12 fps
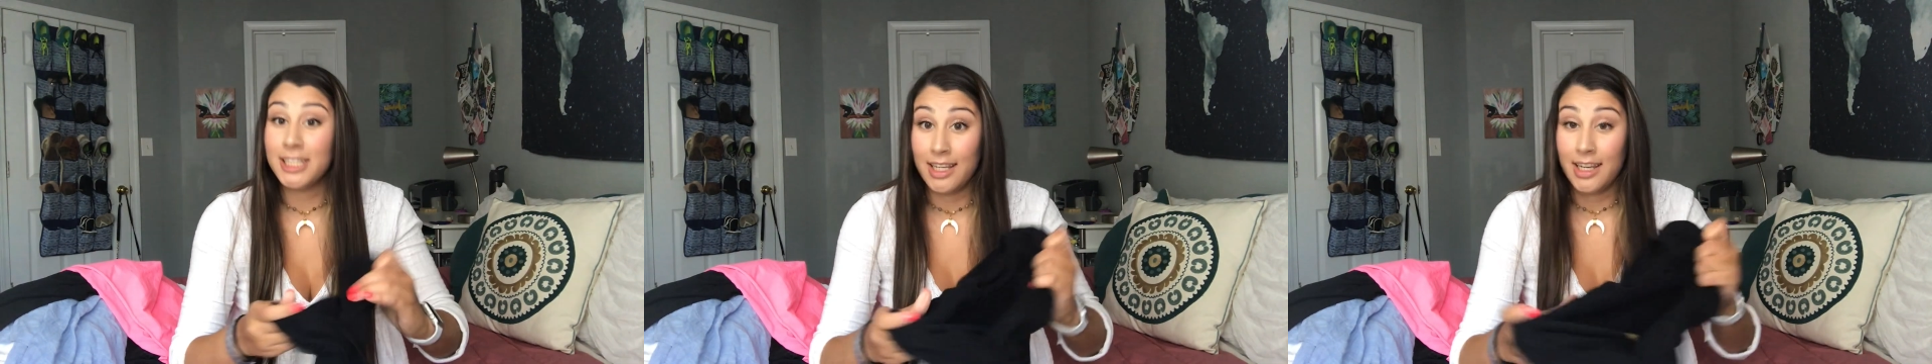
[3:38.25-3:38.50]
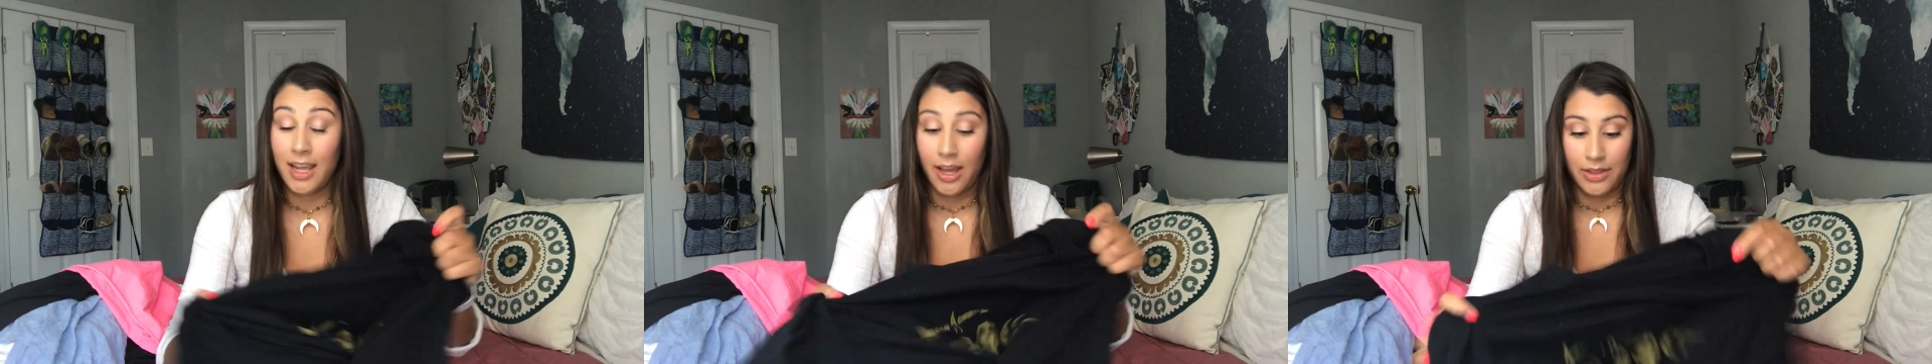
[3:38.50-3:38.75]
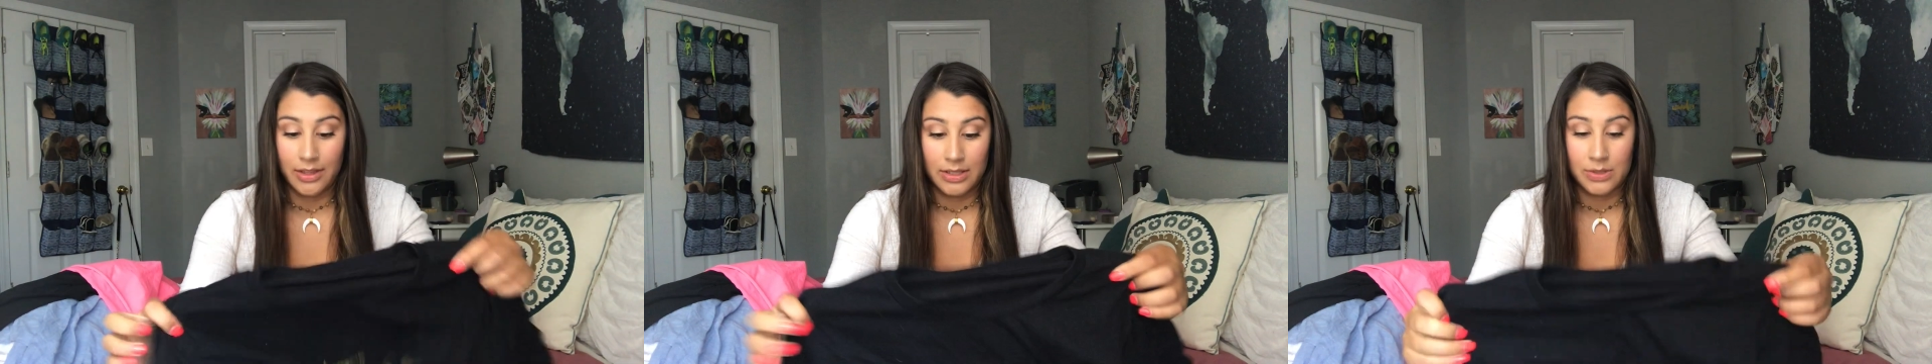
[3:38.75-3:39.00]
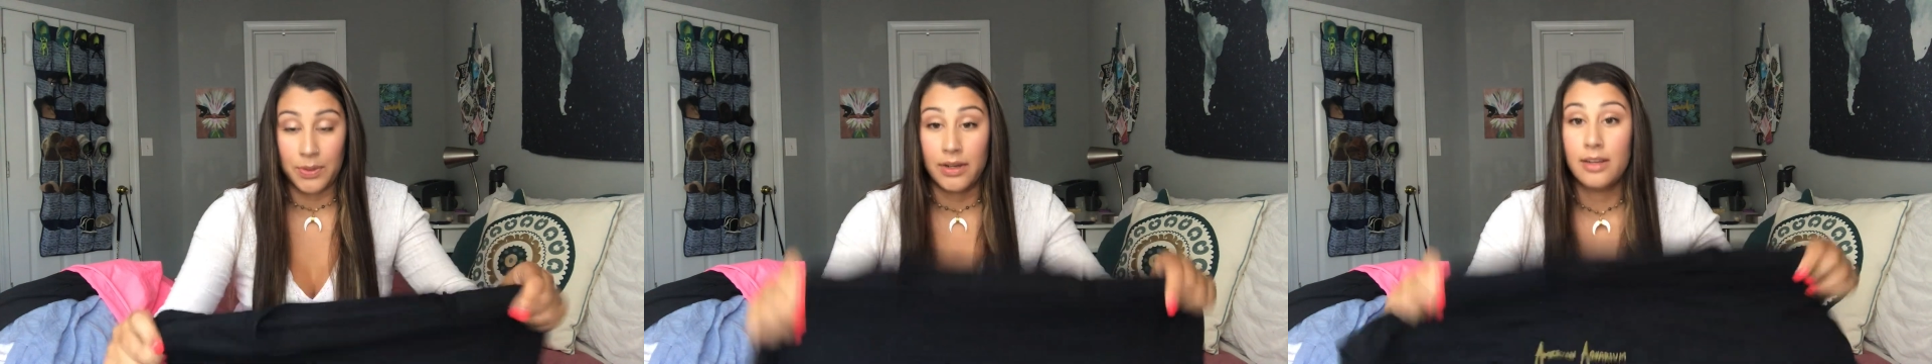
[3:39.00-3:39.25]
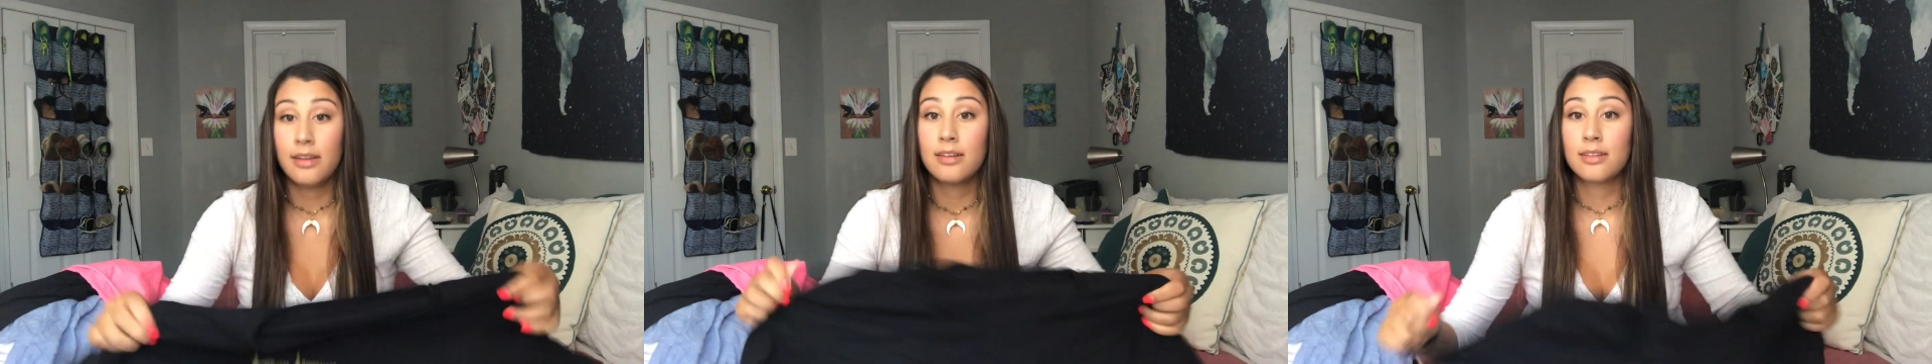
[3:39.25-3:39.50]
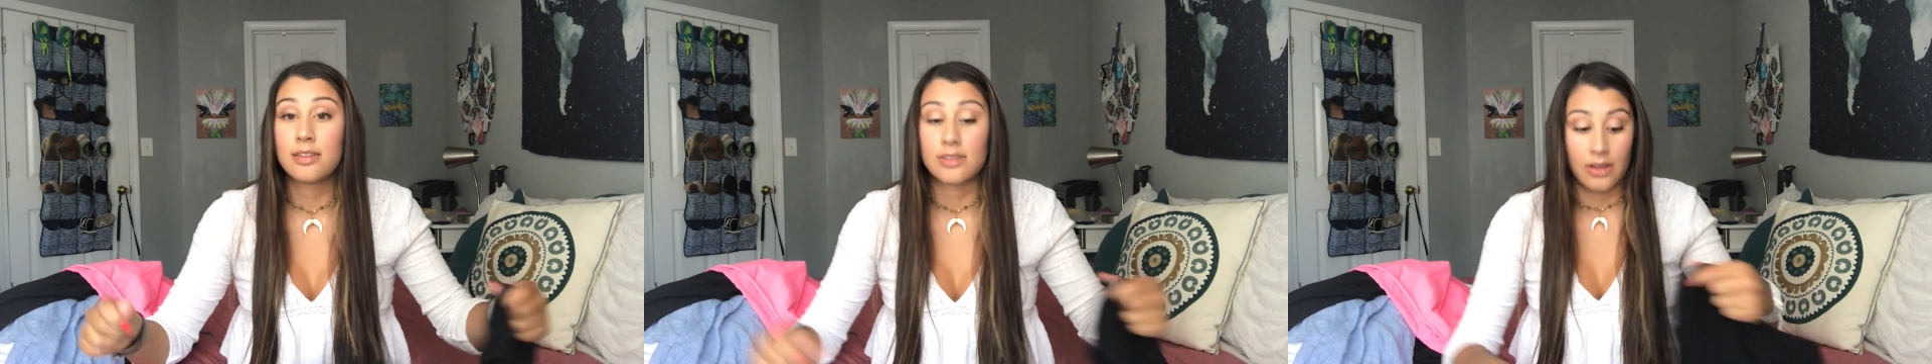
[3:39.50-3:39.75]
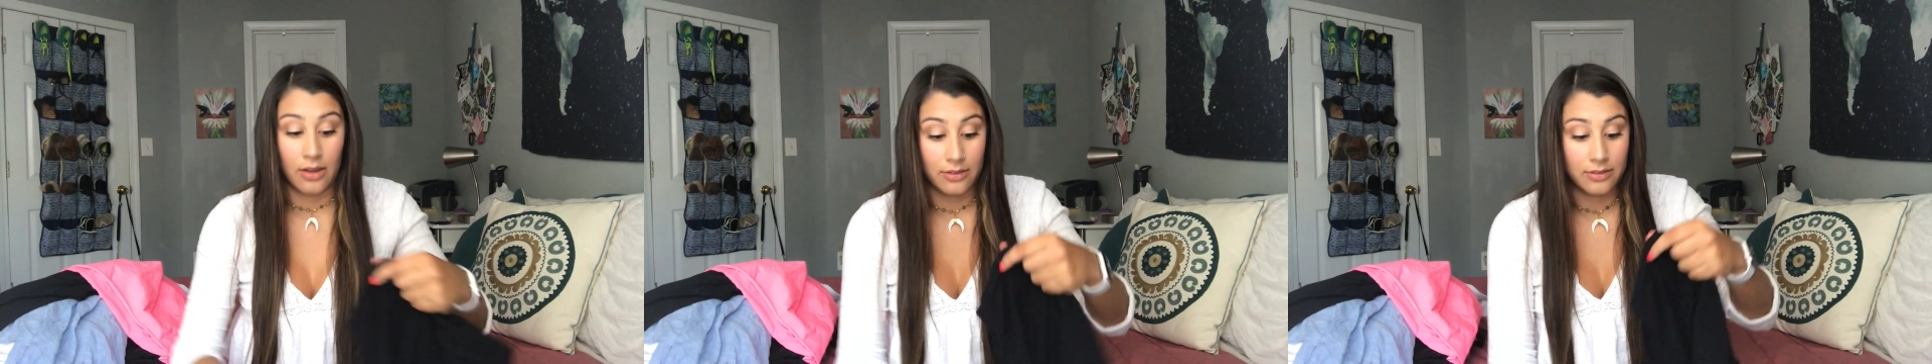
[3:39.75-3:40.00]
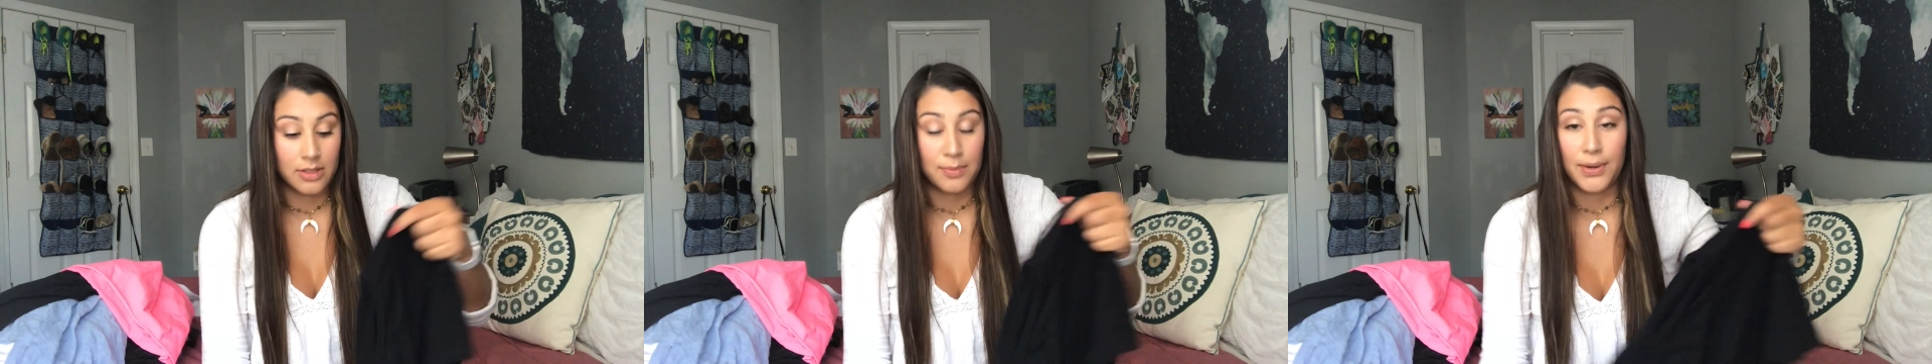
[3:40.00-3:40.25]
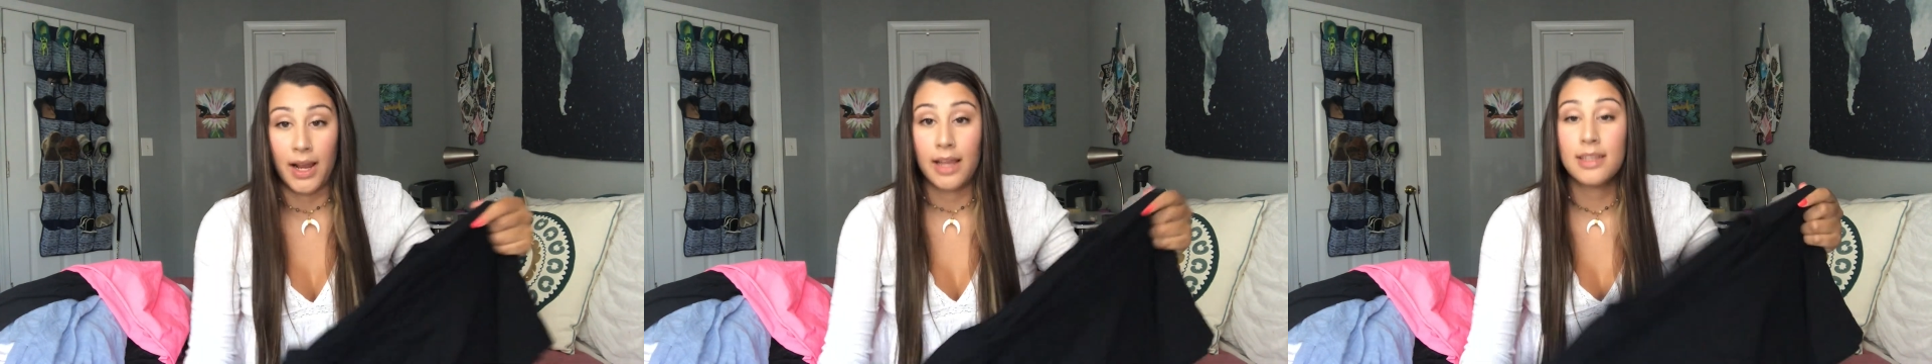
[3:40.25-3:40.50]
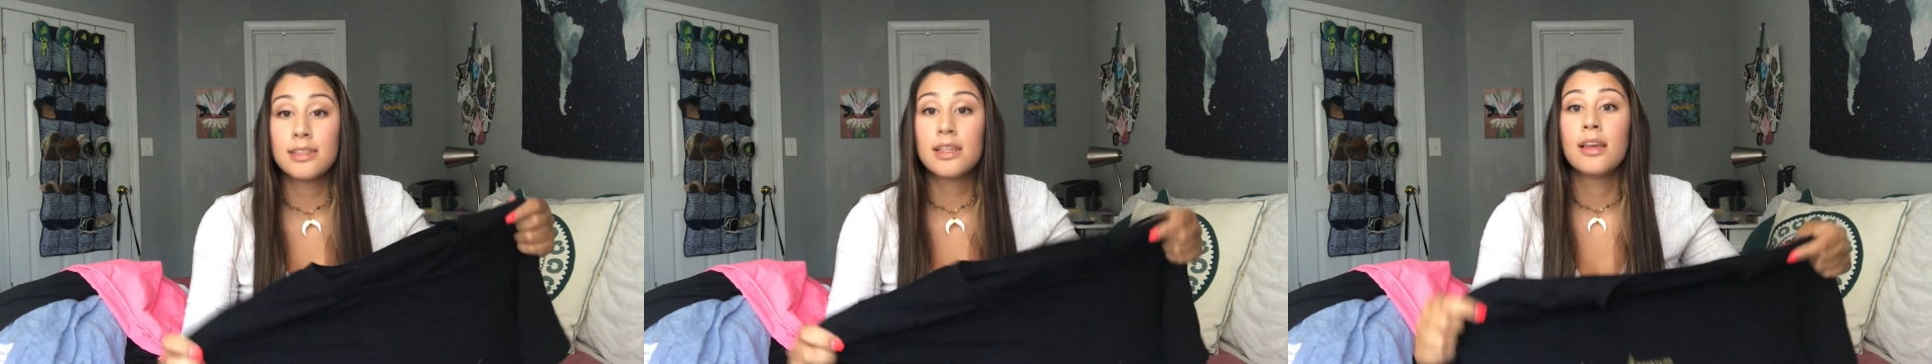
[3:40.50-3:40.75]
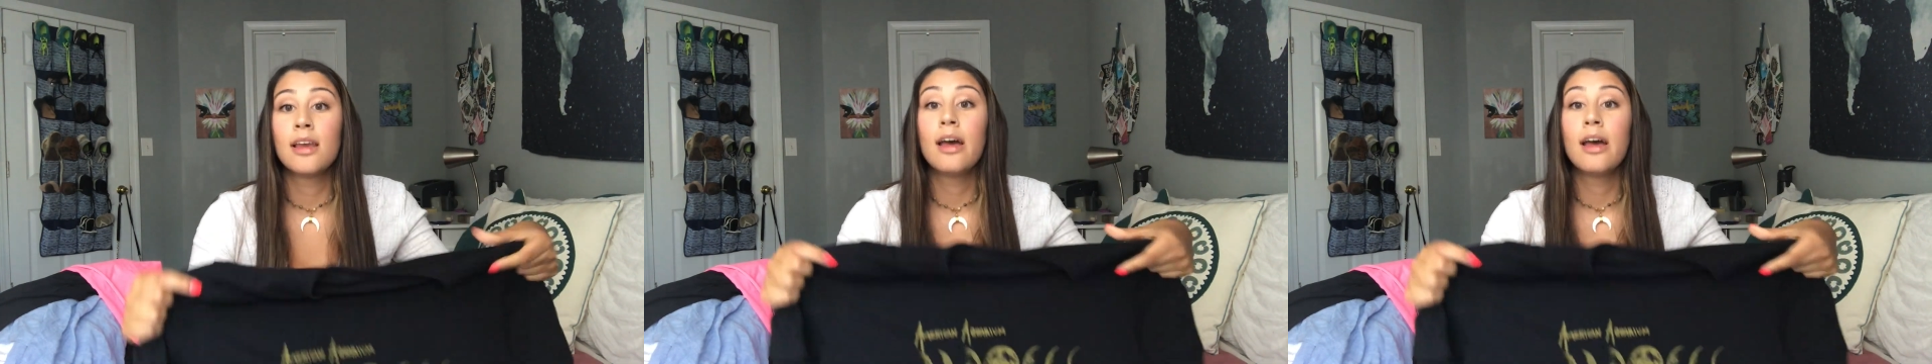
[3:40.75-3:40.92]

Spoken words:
didn't cut this one, so surprise.